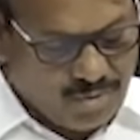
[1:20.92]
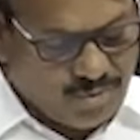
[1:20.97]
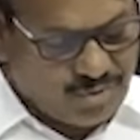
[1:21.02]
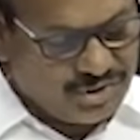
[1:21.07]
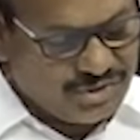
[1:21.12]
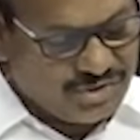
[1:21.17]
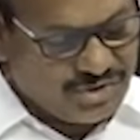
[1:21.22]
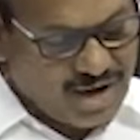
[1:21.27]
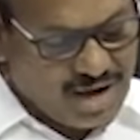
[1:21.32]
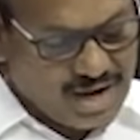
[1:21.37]

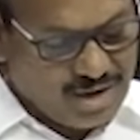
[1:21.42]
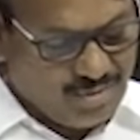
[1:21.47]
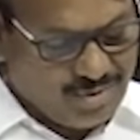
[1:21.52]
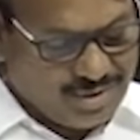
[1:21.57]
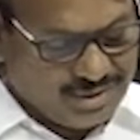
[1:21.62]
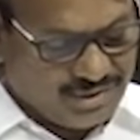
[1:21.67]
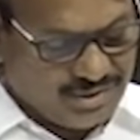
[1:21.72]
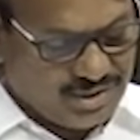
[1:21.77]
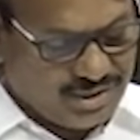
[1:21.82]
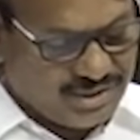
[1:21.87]
We stand
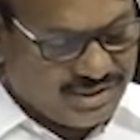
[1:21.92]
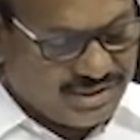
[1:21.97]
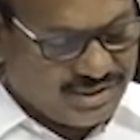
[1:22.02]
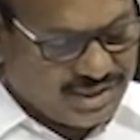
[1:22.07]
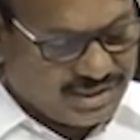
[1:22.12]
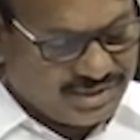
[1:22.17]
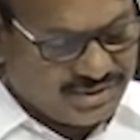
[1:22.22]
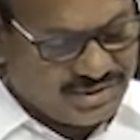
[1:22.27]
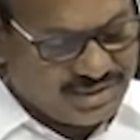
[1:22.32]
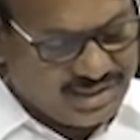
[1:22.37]

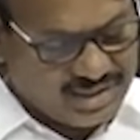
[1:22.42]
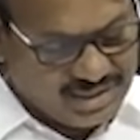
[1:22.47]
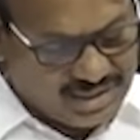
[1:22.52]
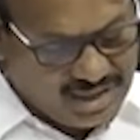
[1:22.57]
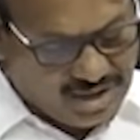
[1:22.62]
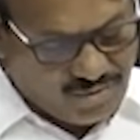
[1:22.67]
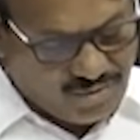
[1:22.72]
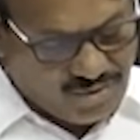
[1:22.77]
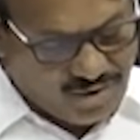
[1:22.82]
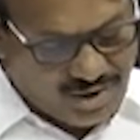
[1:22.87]
136th in
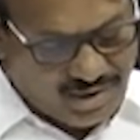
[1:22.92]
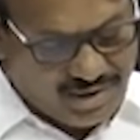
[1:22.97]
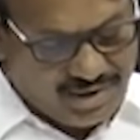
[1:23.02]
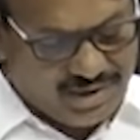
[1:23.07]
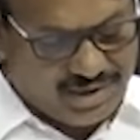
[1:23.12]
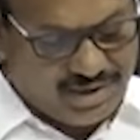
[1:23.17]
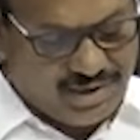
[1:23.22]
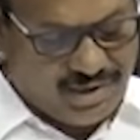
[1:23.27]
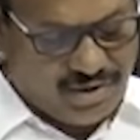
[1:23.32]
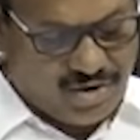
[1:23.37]
the world
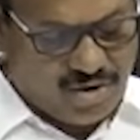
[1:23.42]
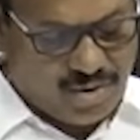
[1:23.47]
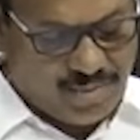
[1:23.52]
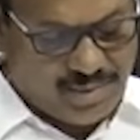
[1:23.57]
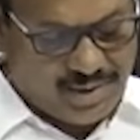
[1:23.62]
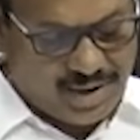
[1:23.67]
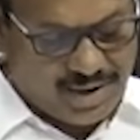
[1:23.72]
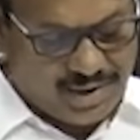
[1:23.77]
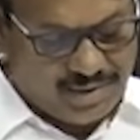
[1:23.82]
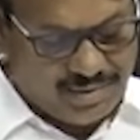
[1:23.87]
in
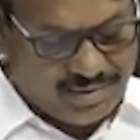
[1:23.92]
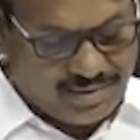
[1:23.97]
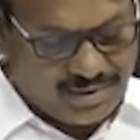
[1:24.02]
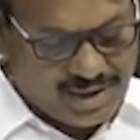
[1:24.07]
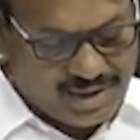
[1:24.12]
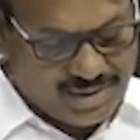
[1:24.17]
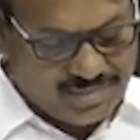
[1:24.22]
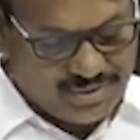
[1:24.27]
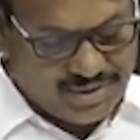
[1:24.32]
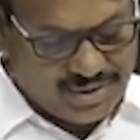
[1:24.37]
nominal
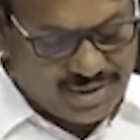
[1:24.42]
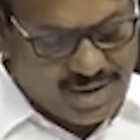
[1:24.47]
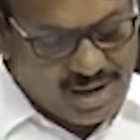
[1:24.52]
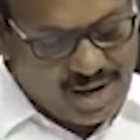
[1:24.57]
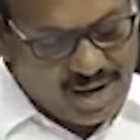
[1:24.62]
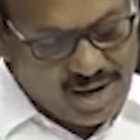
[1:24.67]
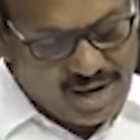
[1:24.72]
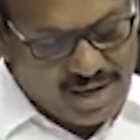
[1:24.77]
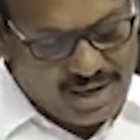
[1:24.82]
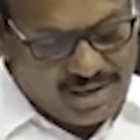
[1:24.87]
terms
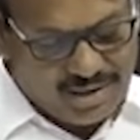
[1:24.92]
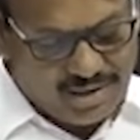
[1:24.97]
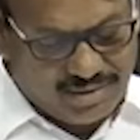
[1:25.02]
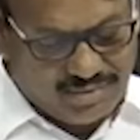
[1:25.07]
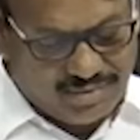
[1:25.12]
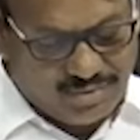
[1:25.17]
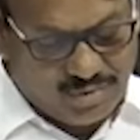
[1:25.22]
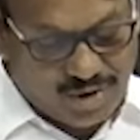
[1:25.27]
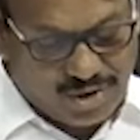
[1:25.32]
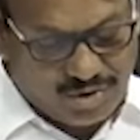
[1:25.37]
and
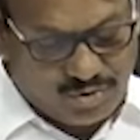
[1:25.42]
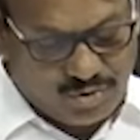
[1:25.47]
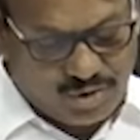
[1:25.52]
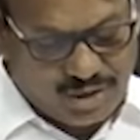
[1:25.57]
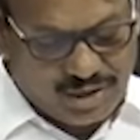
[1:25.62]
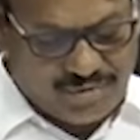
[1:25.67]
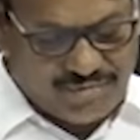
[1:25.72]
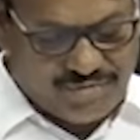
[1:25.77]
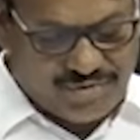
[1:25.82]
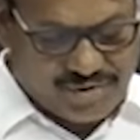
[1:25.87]

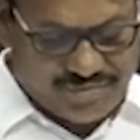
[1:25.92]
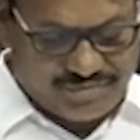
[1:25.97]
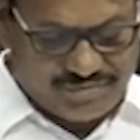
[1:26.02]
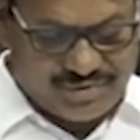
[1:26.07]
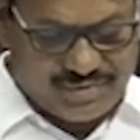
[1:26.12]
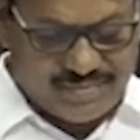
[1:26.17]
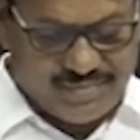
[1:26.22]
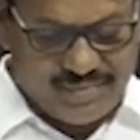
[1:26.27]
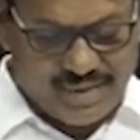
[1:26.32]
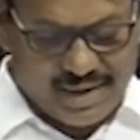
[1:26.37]
125th
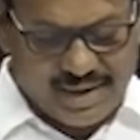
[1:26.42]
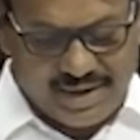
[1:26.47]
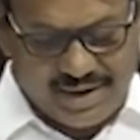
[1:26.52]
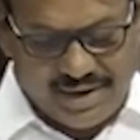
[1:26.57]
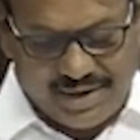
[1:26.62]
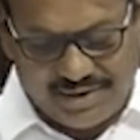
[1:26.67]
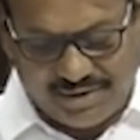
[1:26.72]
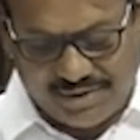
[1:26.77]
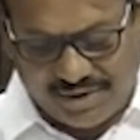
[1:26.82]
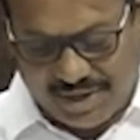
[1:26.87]

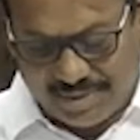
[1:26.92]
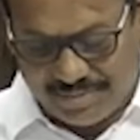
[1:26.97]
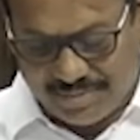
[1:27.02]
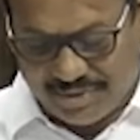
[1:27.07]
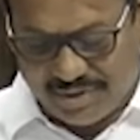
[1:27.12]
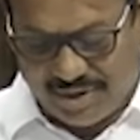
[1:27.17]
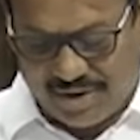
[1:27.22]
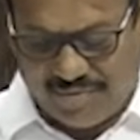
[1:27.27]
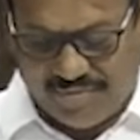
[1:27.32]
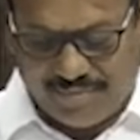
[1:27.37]
in
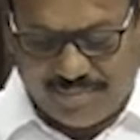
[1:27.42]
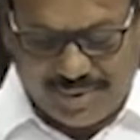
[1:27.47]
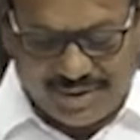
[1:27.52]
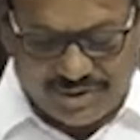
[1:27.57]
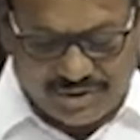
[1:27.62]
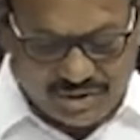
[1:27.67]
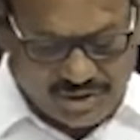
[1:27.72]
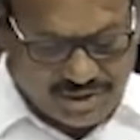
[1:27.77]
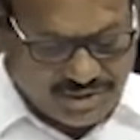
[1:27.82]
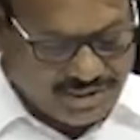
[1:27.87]
terms of
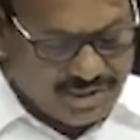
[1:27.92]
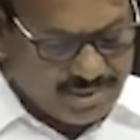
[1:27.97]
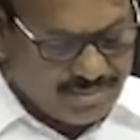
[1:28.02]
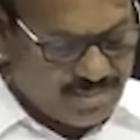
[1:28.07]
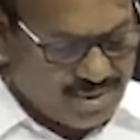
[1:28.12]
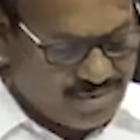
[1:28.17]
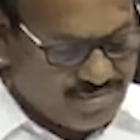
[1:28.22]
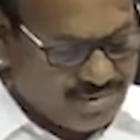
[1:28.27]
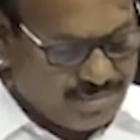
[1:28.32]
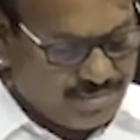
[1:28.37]
purchasing
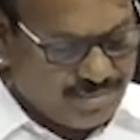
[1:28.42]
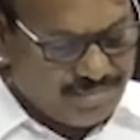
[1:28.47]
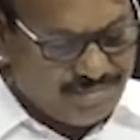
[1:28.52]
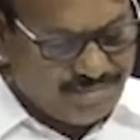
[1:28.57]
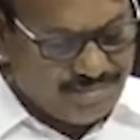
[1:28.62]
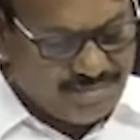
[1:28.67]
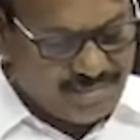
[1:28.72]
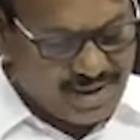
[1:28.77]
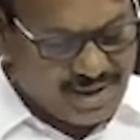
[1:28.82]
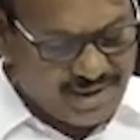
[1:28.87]
power
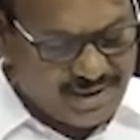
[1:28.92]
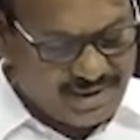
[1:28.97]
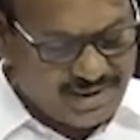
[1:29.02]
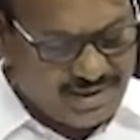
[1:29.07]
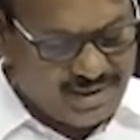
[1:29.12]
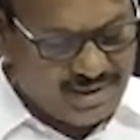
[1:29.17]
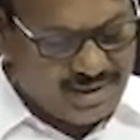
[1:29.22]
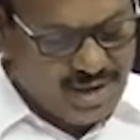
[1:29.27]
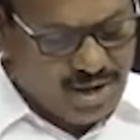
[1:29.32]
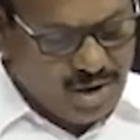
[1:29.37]

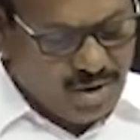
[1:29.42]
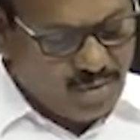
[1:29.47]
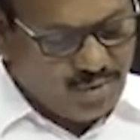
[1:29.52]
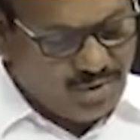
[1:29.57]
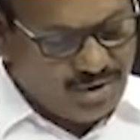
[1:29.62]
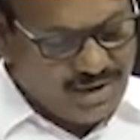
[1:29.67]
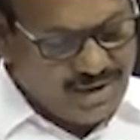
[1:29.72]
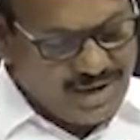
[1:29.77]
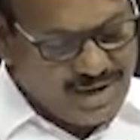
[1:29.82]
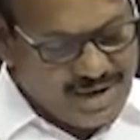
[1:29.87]
parity.
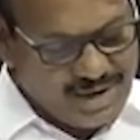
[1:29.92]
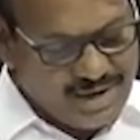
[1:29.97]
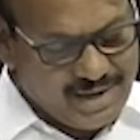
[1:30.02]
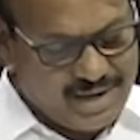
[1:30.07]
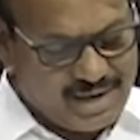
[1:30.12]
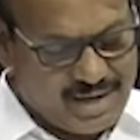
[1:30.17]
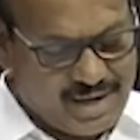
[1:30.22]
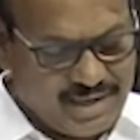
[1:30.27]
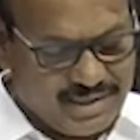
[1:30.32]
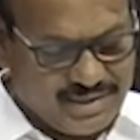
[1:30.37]
We
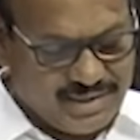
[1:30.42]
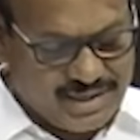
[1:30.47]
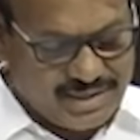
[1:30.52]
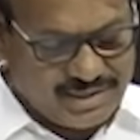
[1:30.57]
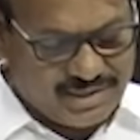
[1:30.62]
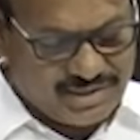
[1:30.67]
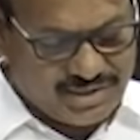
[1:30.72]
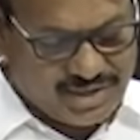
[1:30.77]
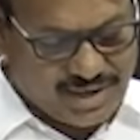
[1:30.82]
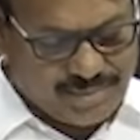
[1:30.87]
need
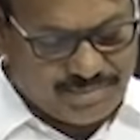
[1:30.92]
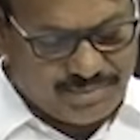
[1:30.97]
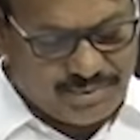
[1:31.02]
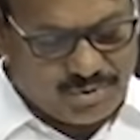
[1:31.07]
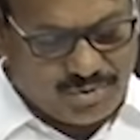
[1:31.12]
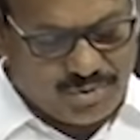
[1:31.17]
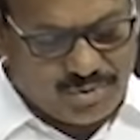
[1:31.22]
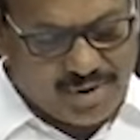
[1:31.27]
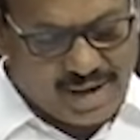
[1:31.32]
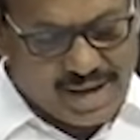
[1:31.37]
urgent
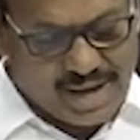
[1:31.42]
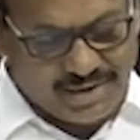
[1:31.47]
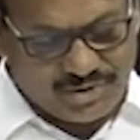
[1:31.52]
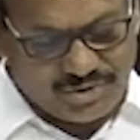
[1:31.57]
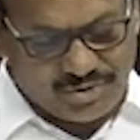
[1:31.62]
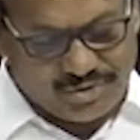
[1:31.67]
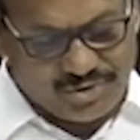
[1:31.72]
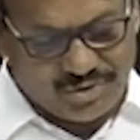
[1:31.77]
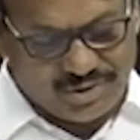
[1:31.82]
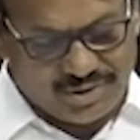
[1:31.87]
steps to
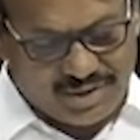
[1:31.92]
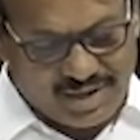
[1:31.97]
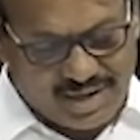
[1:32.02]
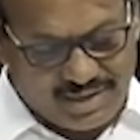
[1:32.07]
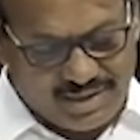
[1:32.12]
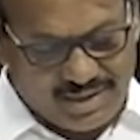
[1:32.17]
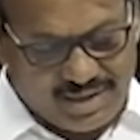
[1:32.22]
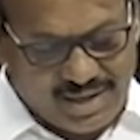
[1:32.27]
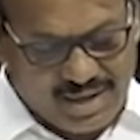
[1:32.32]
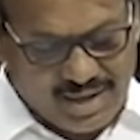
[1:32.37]
ensure
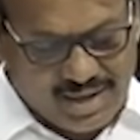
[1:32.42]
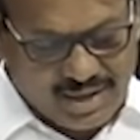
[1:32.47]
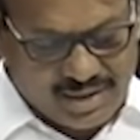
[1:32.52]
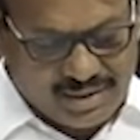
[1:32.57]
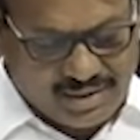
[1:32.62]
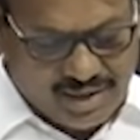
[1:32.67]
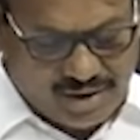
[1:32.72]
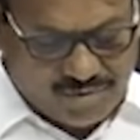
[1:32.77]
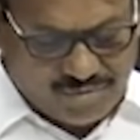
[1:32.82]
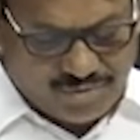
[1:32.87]
that
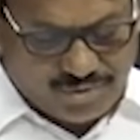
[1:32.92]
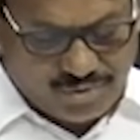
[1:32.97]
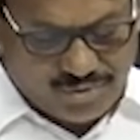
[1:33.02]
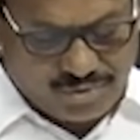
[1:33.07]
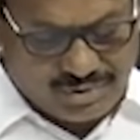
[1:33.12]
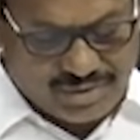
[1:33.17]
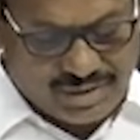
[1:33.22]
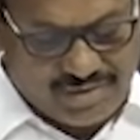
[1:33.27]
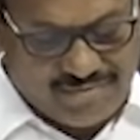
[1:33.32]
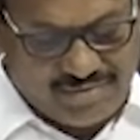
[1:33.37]
the
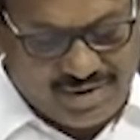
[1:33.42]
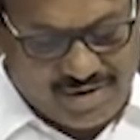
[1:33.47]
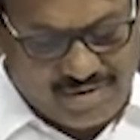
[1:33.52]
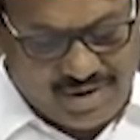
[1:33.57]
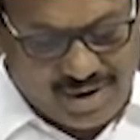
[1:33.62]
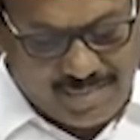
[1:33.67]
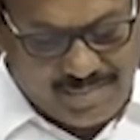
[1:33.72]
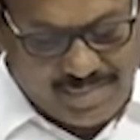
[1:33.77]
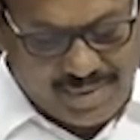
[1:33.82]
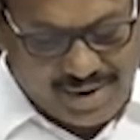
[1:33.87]
fruits of
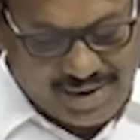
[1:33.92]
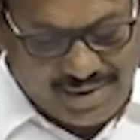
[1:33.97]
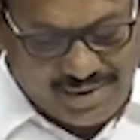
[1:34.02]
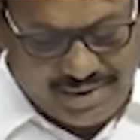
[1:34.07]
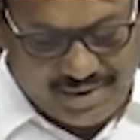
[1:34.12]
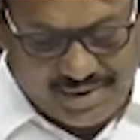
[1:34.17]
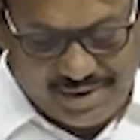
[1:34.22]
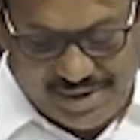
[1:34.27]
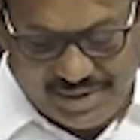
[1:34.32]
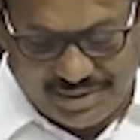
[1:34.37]
development
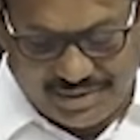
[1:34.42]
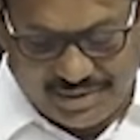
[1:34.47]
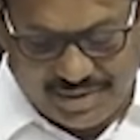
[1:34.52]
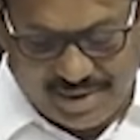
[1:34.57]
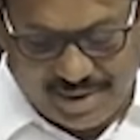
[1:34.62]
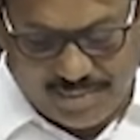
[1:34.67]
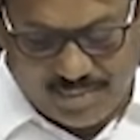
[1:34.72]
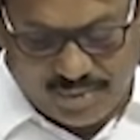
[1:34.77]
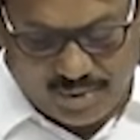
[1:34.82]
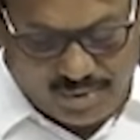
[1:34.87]
reach
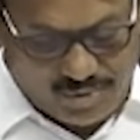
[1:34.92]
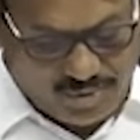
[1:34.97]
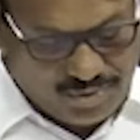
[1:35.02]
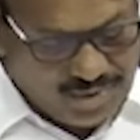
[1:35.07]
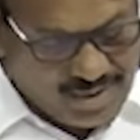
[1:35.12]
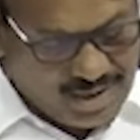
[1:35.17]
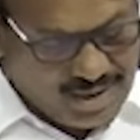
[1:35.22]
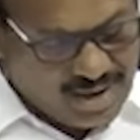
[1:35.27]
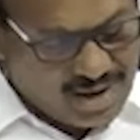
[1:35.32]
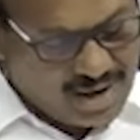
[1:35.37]
the poor
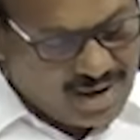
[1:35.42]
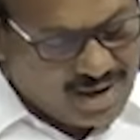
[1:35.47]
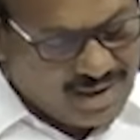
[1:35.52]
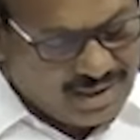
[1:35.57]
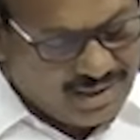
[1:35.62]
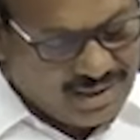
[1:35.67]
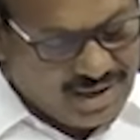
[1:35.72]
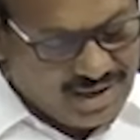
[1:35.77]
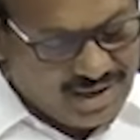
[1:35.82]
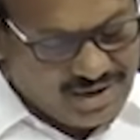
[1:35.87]

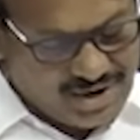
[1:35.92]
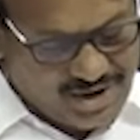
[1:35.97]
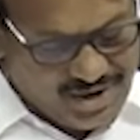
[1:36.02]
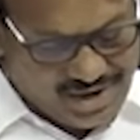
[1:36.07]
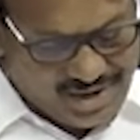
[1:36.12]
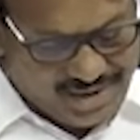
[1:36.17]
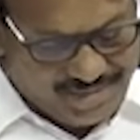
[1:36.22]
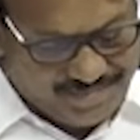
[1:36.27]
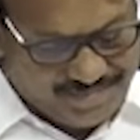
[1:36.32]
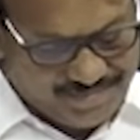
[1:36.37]
and the
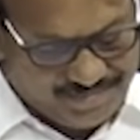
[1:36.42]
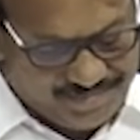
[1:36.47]
needy.